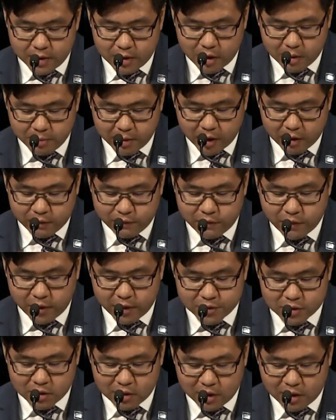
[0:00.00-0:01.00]
about
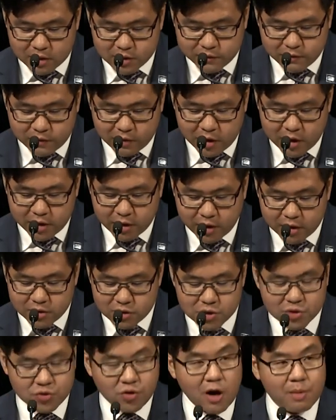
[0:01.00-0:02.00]
Fraser last Friday,
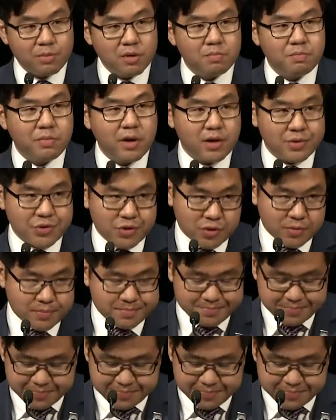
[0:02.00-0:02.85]
described it best.